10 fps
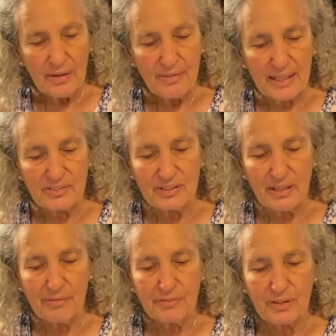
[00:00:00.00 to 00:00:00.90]
That is
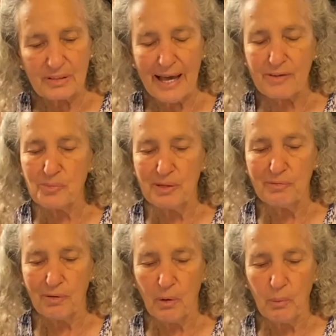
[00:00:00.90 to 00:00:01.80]
enough to last me
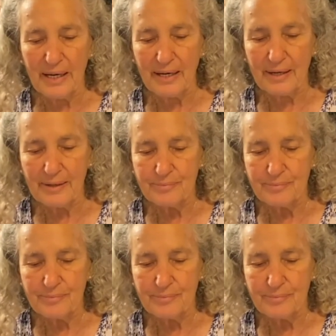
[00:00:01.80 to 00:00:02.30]
for a week.